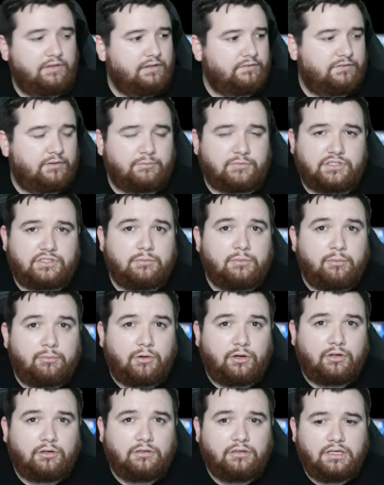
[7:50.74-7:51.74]
from the Super
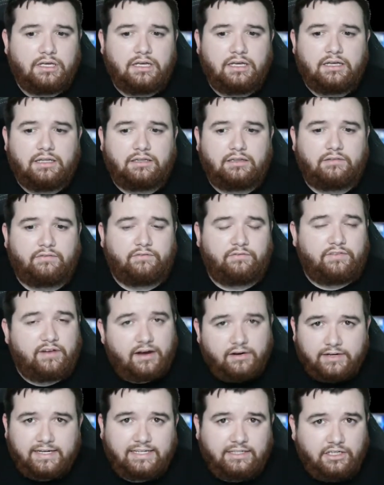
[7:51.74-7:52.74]
Bowl.
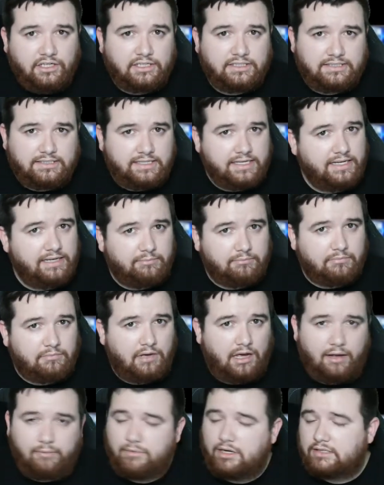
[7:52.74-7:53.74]
Very good team.
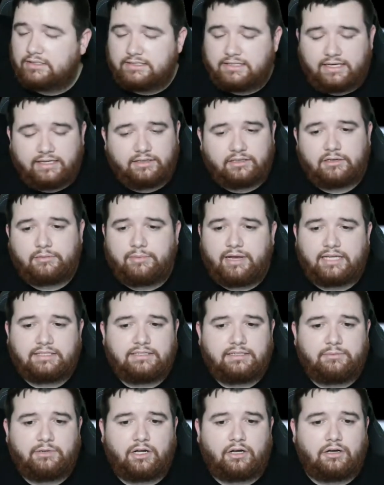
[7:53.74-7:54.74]
I'm not saying they're a bad
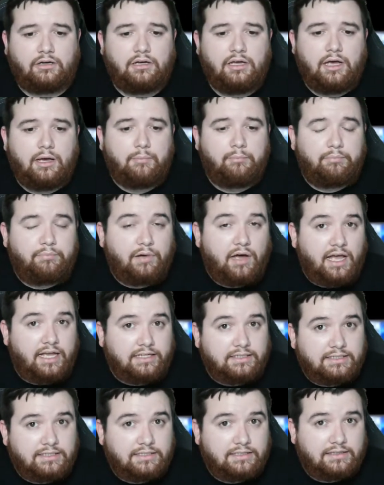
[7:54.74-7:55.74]
team at all.
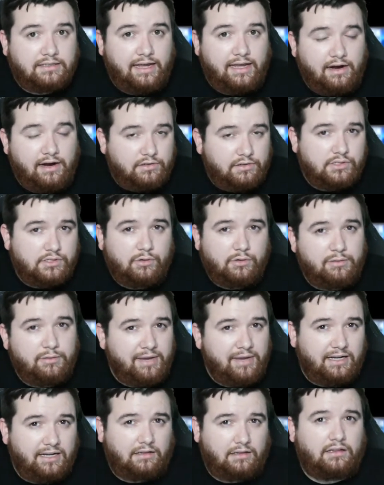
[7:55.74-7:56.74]
But Arizona
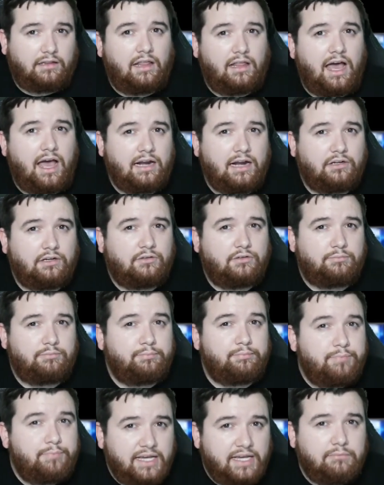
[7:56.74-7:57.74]
made a lot of
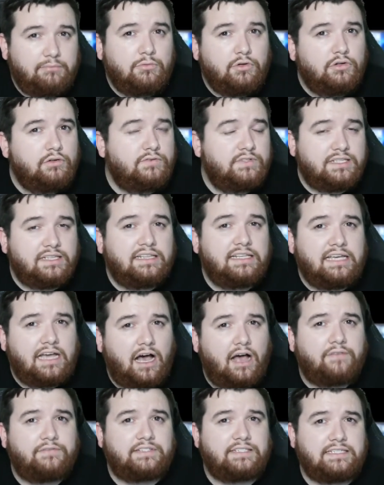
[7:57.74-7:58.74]
big moves in the
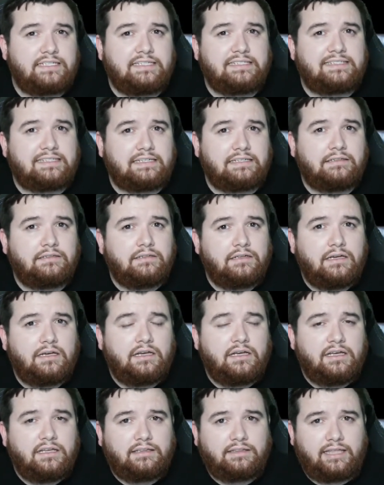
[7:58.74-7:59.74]
offseason.
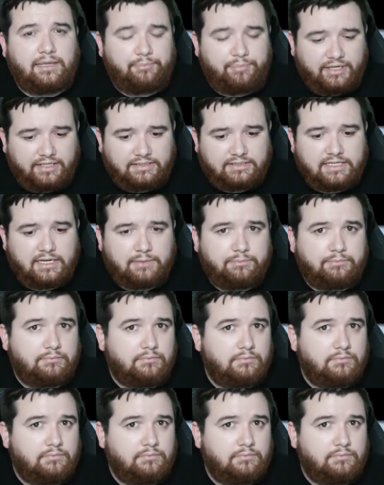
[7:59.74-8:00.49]
They picked up